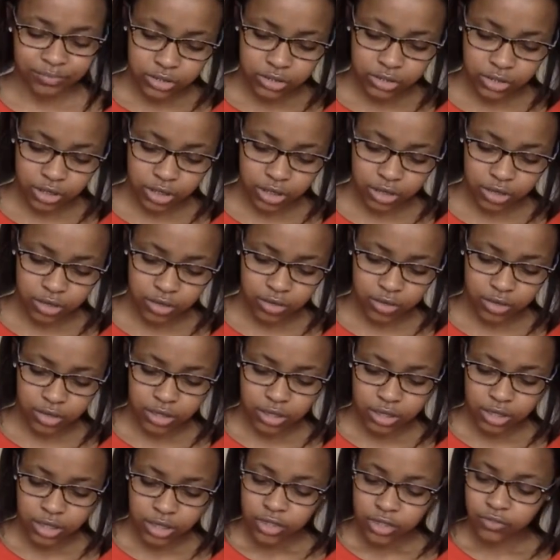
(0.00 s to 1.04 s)
So
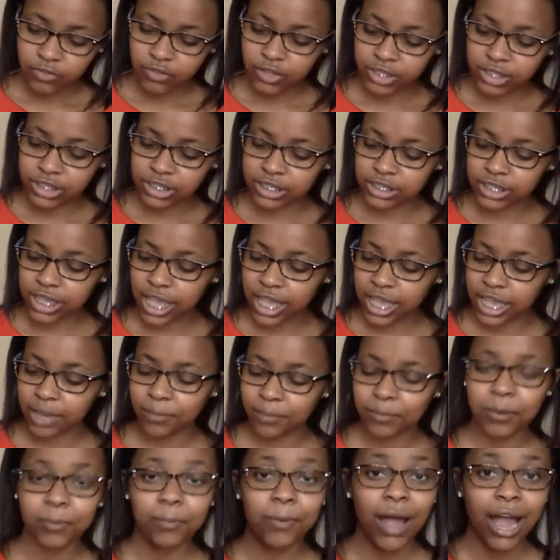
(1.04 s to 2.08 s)
this is a
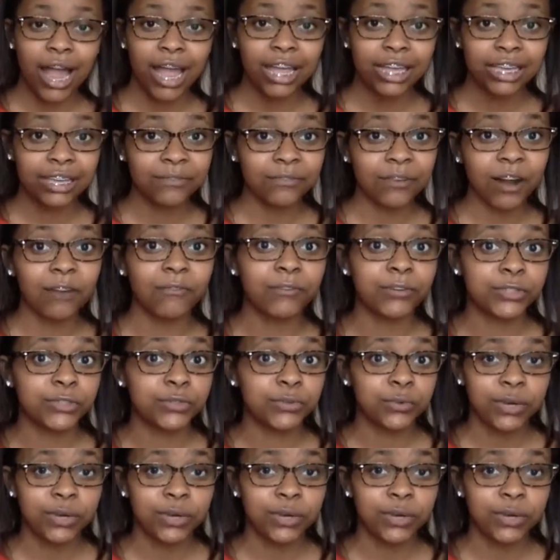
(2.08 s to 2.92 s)
papaya gift card for